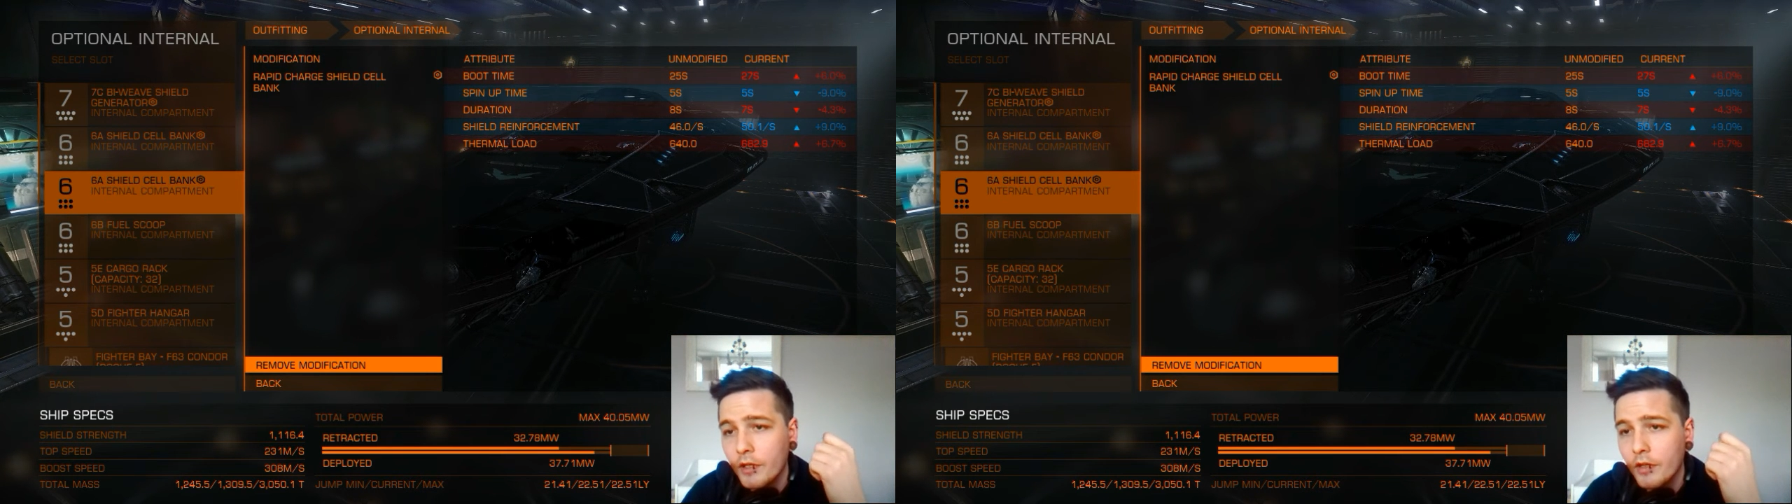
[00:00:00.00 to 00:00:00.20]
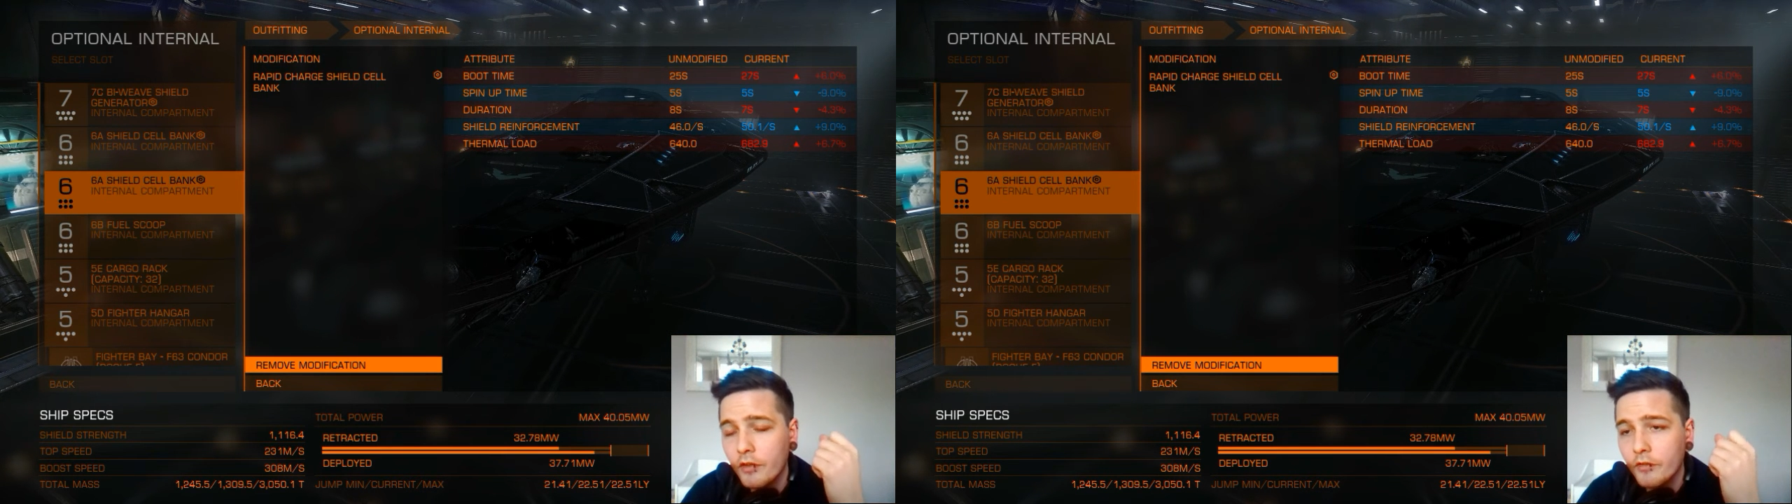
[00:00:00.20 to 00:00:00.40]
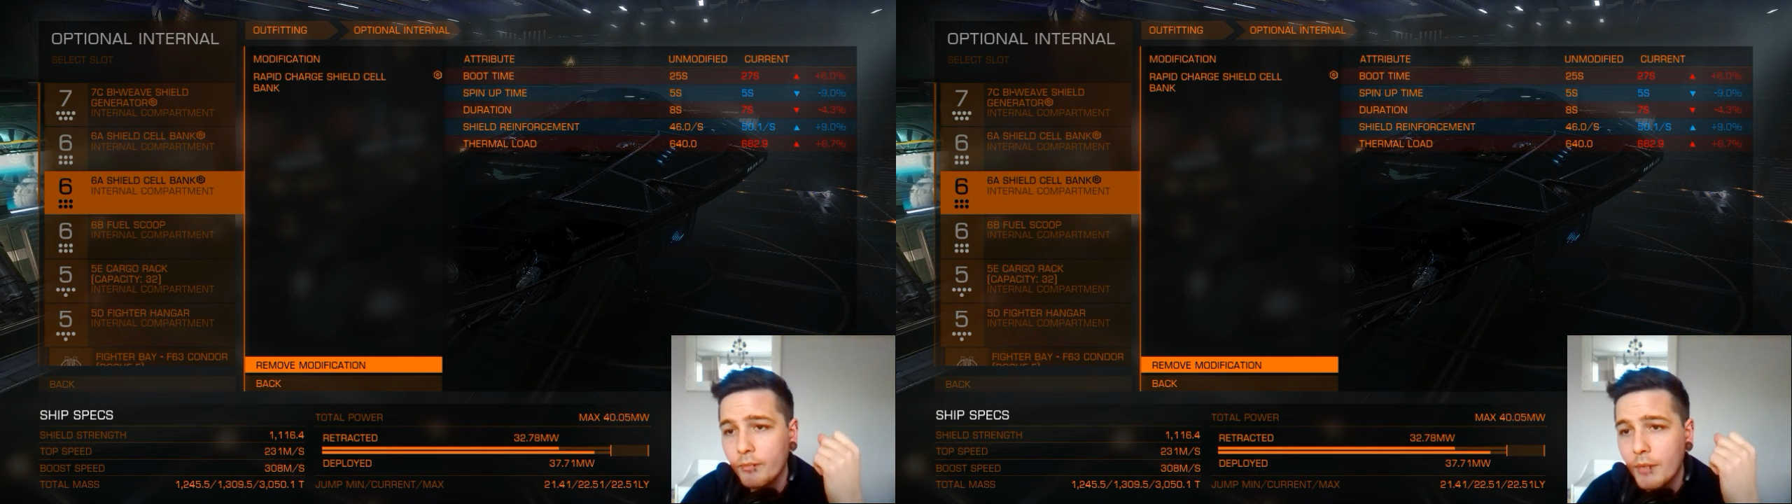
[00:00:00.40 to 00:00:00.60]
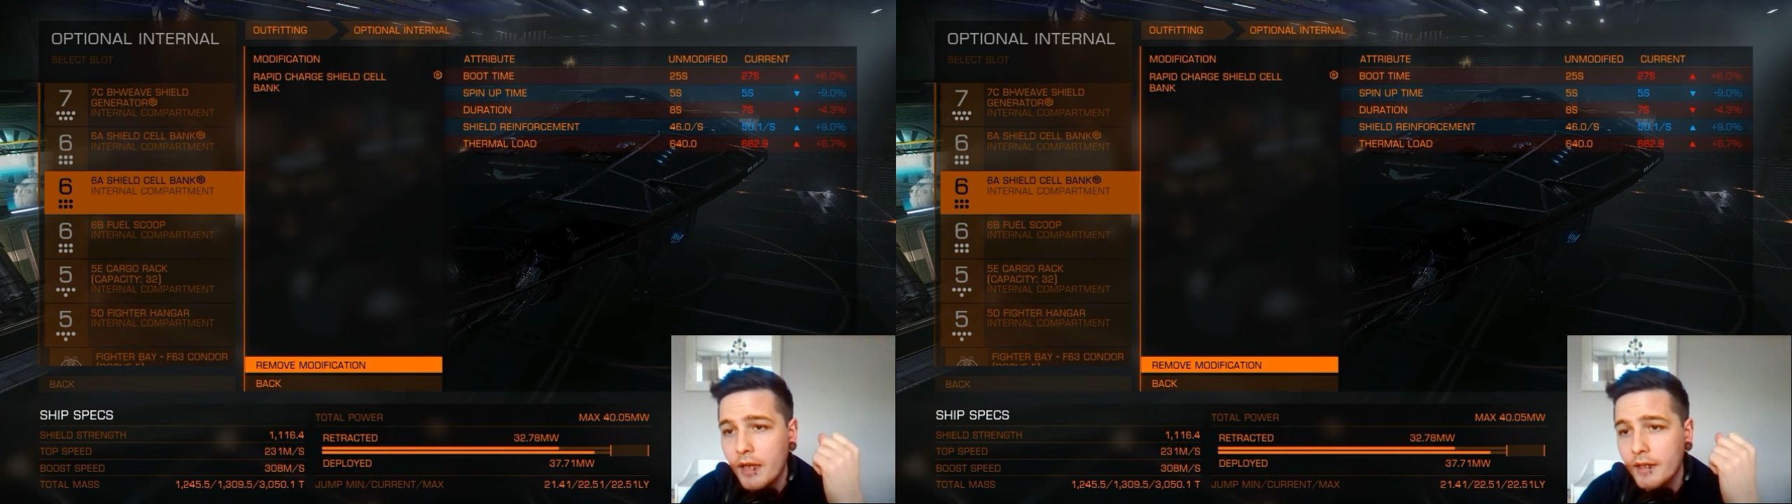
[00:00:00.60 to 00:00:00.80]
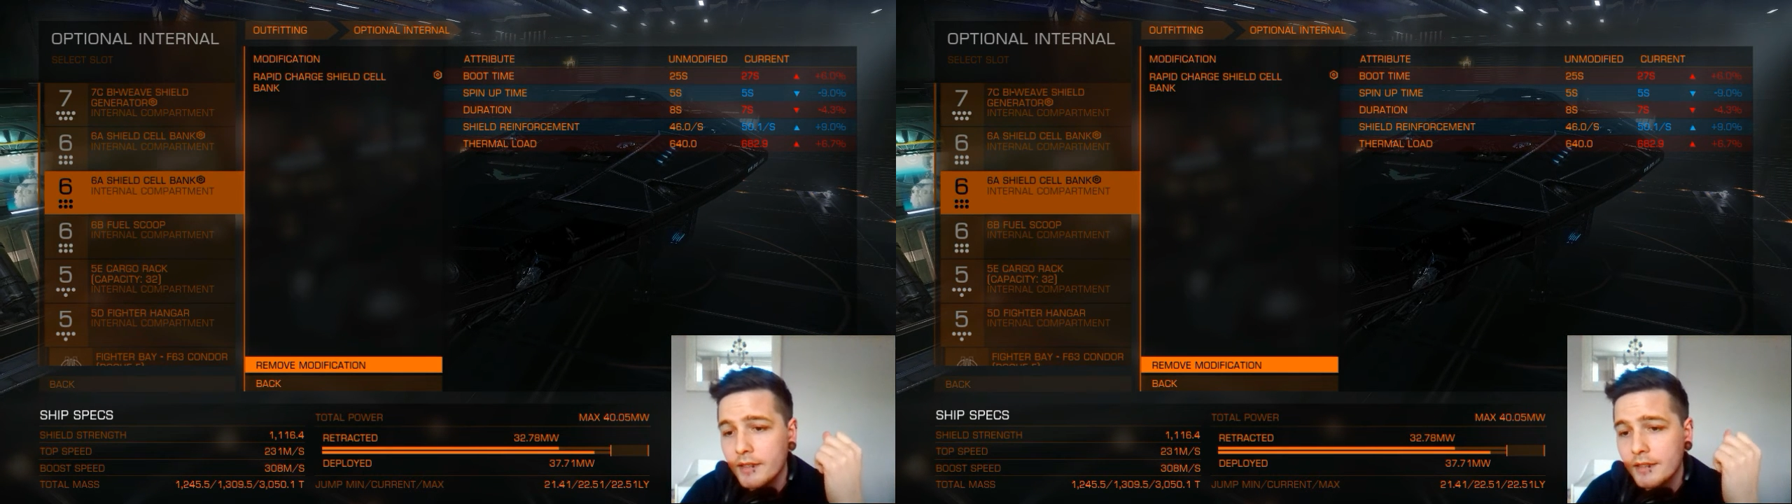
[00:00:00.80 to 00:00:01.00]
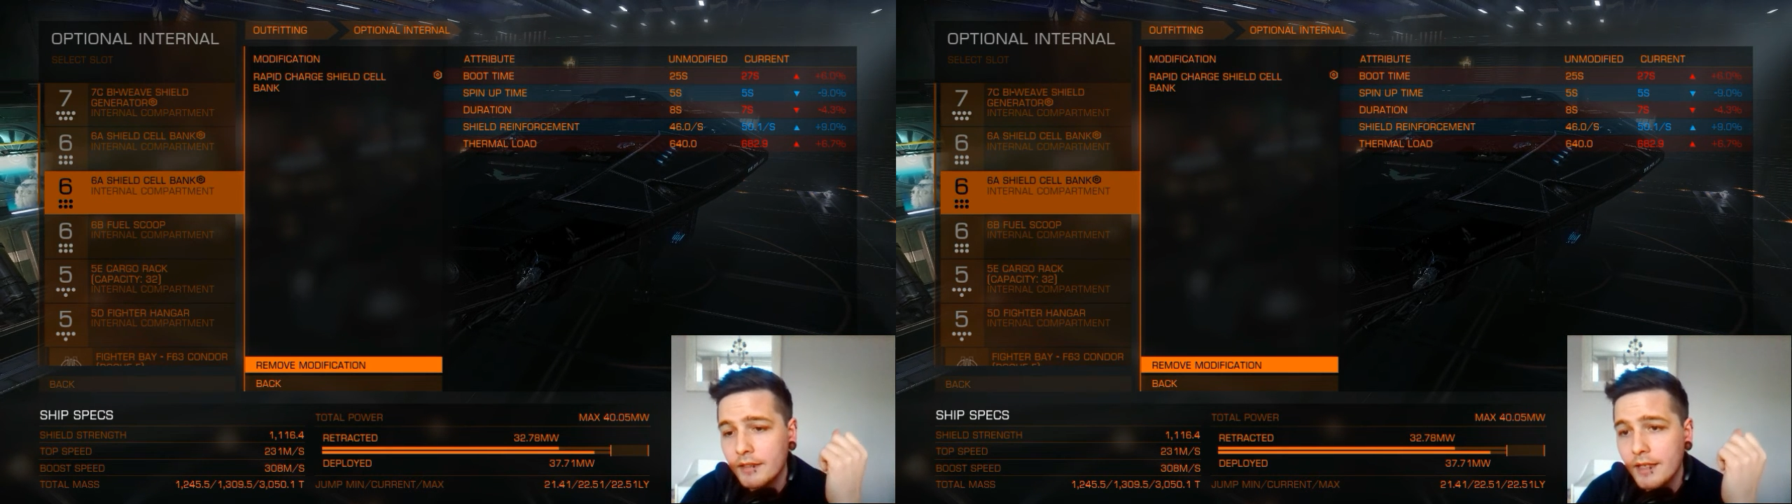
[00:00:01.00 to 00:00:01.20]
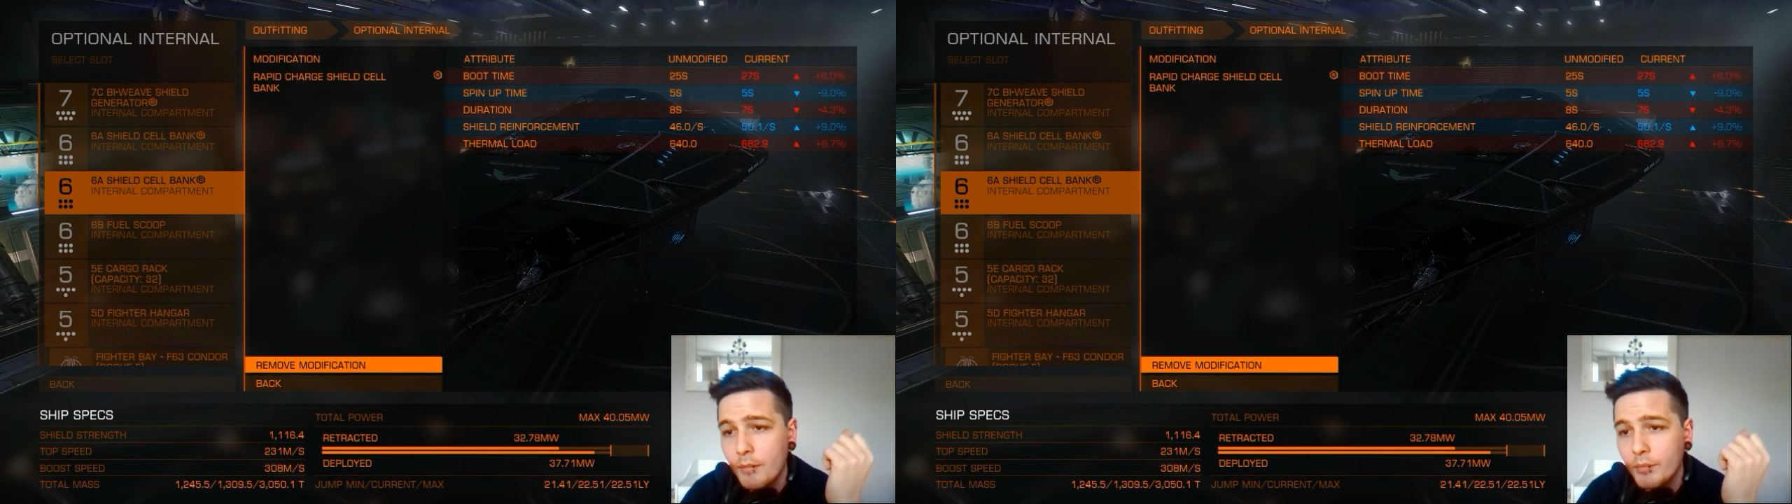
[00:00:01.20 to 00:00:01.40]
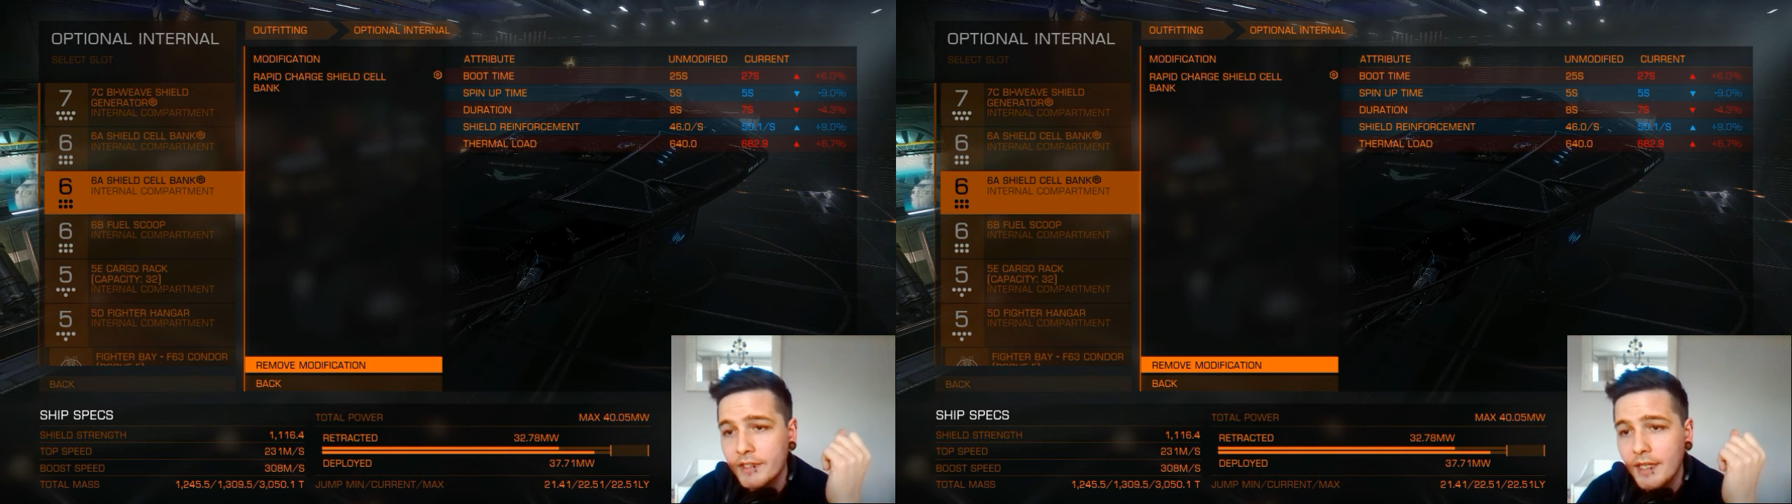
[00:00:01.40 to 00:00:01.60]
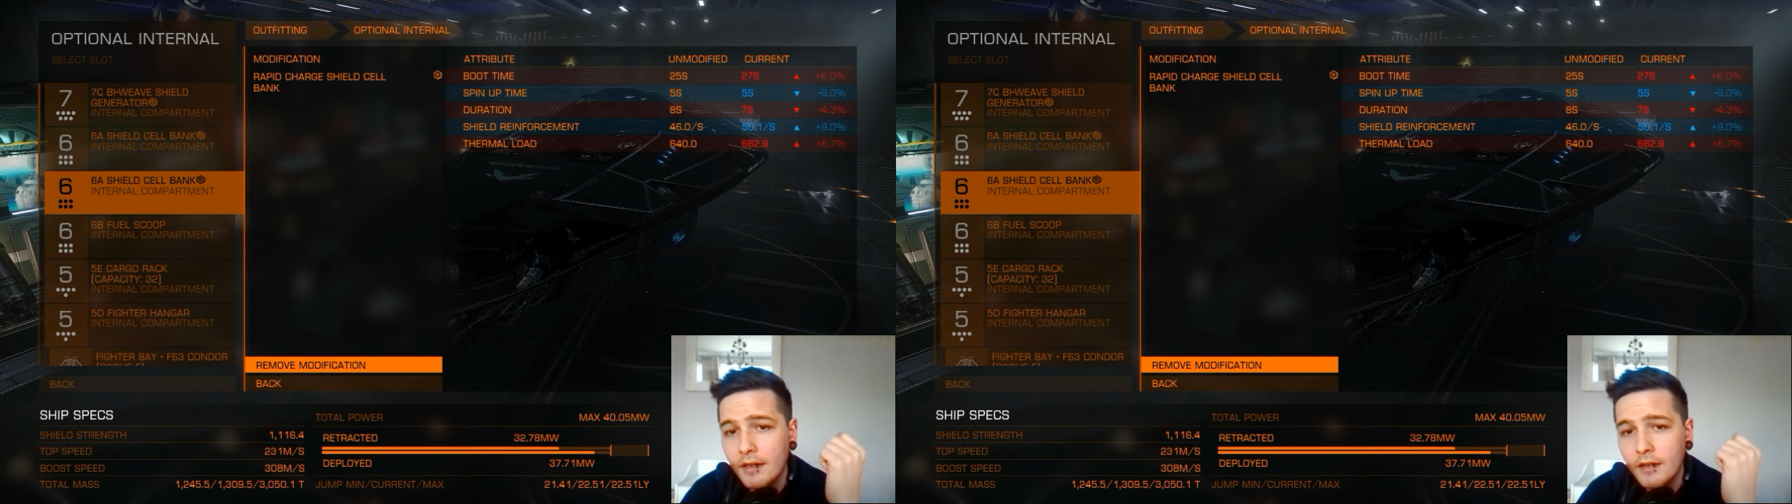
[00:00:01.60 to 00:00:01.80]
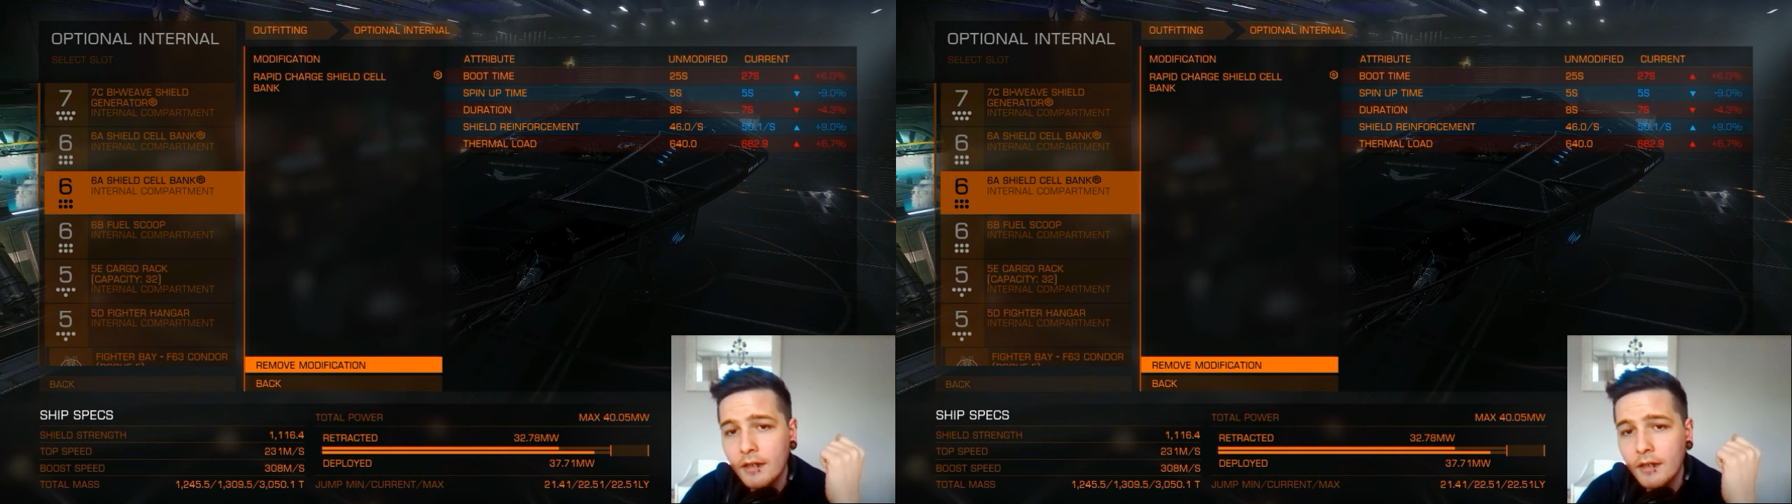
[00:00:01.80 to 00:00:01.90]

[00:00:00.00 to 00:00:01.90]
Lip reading: of -9%